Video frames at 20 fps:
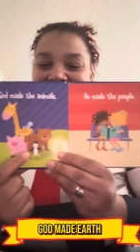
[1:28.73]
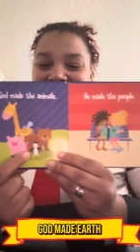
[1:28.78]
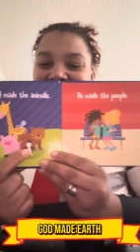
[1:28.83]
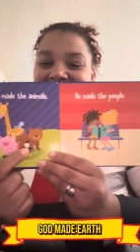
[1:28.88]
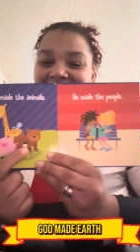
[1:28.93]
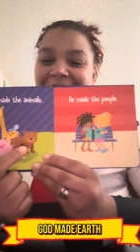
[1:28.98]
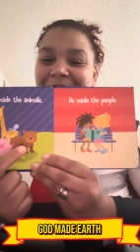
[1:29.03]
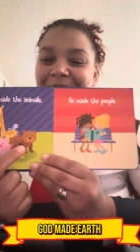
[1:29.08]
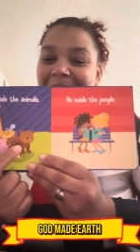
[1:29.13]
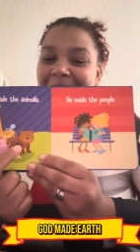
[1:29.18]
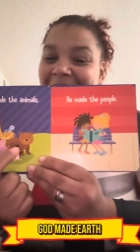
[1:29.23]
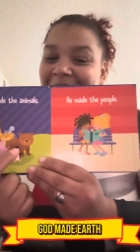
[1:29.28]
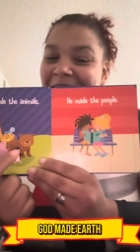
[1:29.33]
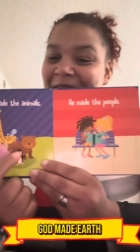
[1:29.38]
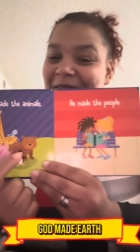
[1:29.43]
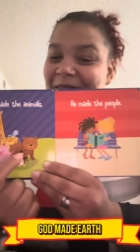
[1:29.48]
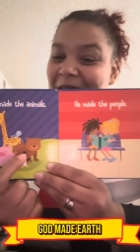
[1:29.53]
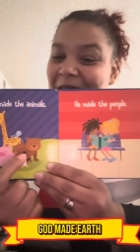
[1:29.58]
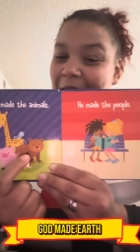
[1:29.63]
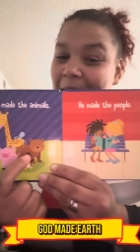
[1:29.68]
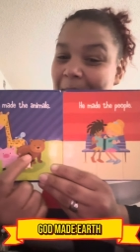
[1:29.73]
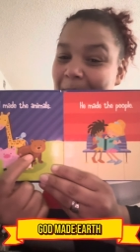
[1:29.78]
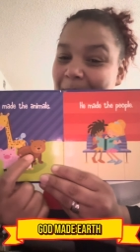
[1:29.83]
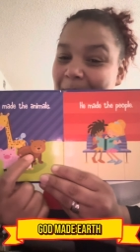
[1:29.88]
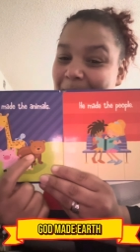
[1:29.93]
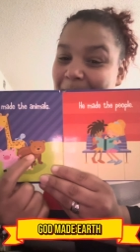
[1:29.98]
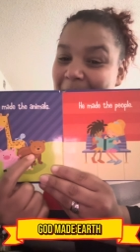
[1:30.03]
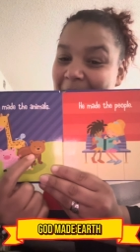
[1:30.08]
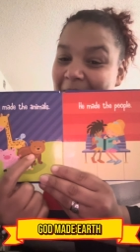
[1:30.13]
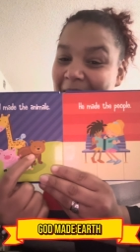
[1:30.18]
He made the
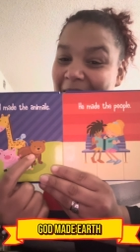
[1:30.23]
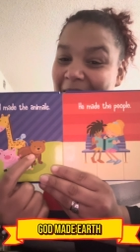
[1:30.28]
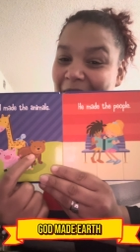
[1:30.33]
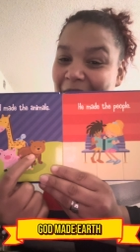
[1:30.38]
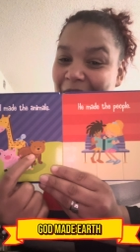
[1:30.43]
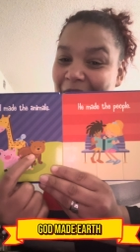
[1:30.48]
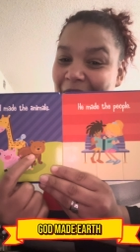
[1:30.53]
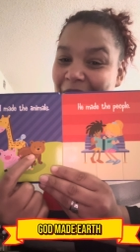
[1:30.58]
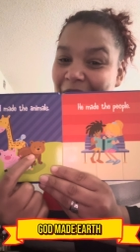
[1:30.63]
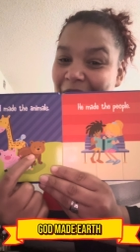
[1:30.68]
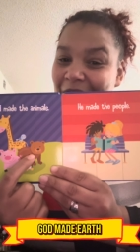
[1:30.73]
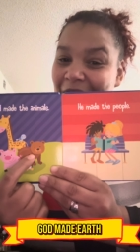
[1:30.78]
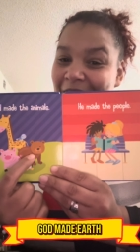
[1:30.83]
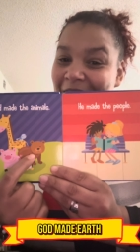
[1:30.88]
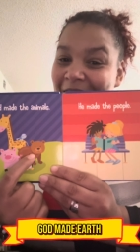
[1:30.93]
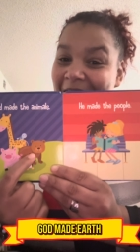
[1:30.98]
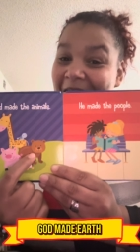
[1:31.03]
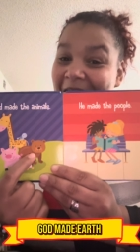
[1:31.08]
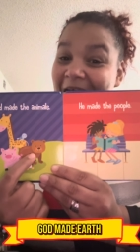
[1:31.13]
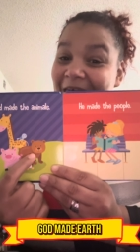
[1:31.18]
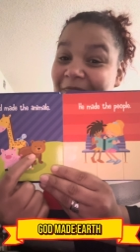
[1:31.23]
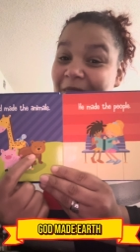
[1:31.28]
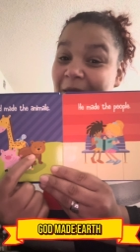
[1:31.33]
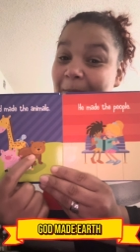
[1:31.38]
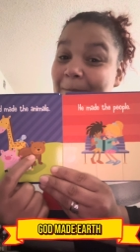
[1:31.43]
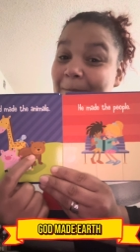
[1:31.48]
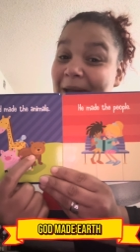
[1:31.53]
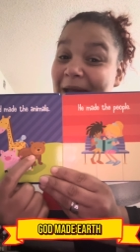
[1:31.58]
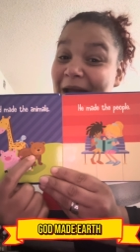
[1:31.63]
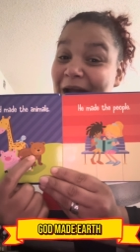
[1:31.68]
bear, and the
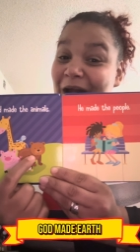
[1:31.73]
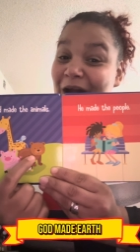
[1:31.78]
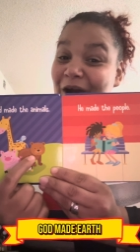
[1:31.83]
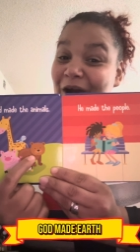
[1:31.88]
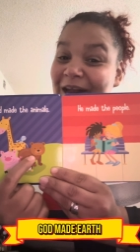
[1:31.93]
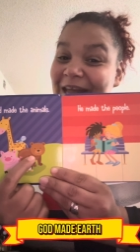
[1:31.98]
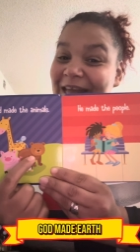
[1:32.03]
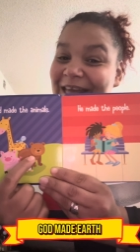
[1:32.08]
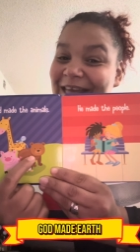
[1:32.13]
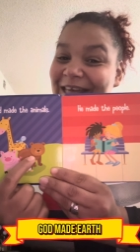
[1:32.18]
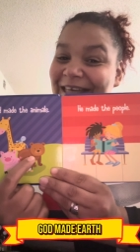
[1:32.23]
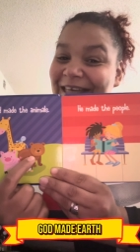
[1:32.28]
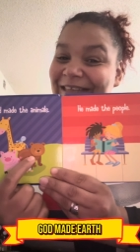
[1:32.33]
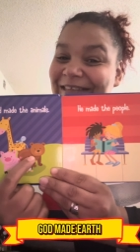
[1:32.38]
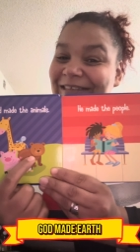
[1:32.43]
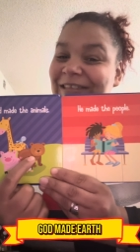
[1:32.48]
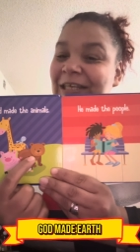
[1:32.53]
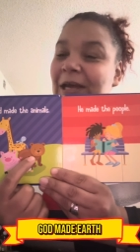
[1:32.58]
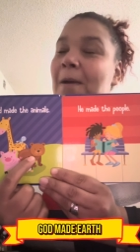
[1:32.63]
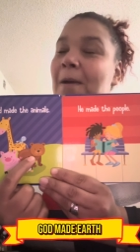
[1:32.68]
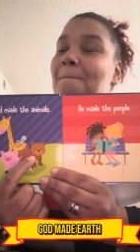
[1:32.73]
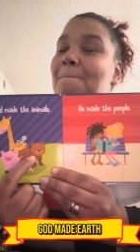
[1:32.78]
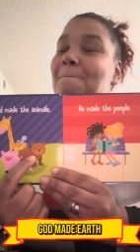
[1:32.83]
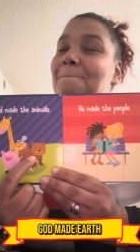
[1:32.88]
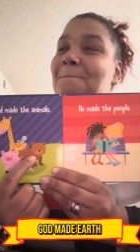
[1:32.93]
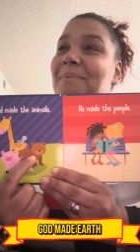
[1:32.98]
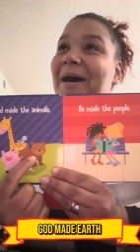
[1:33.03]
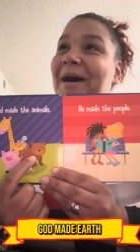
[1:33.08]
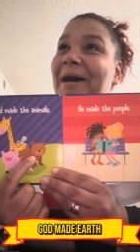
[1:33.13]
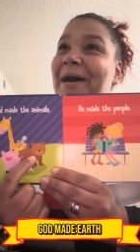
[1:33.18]
bear is
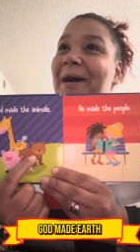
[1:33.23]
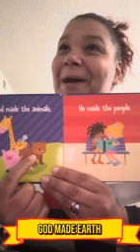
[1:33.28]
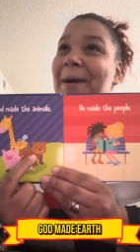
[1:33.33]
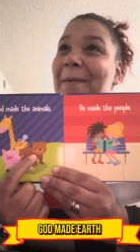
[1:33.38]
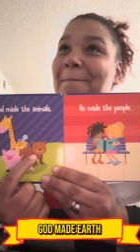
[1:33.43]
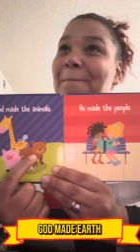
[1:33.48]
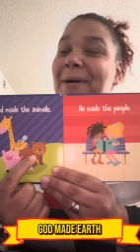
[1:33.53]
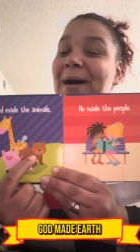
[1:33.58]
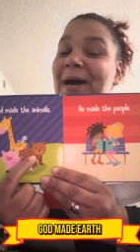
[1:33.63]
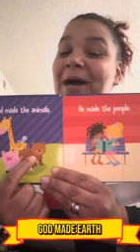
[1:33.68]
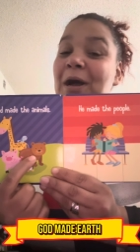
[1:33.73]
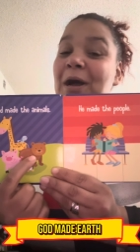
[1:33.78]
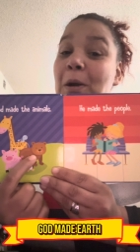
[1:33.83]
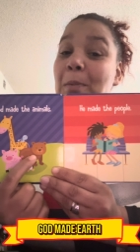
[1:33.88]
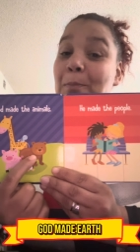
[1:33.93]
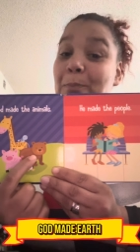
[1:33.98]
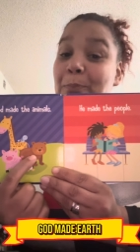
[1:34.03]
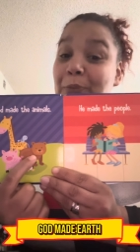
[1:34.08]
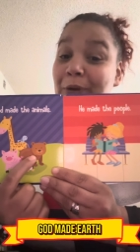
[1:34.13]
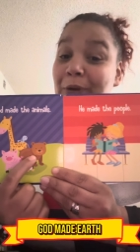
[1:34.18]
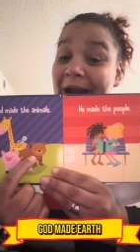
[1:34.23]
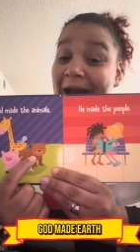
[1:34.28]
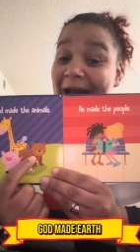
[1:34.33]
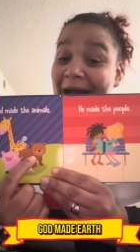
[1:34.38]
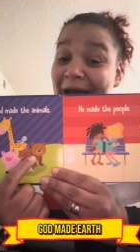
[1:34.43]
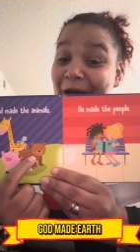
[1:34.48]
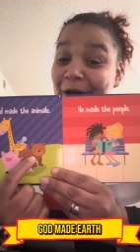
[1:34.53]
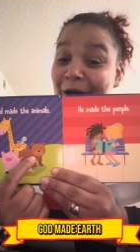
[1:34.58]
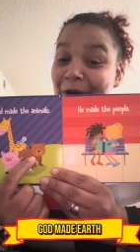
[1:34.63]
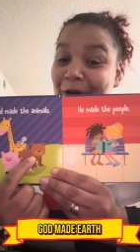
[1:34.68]
b b
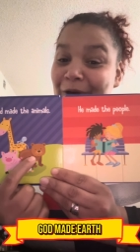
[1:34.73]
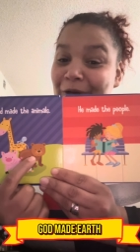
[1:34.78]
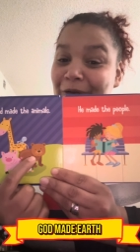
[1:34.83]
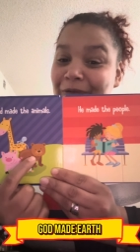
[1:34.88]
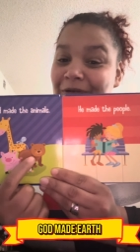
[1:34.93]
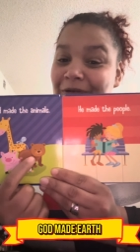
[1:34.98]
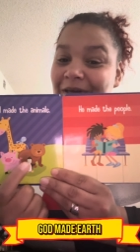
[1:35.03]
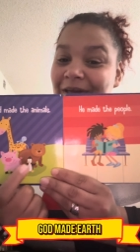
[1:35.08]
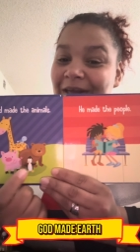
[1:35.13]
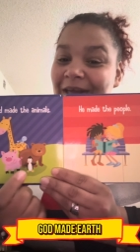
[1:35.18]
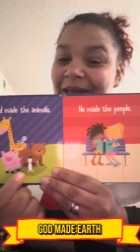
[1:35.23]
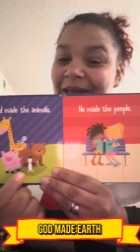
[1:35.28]
brown.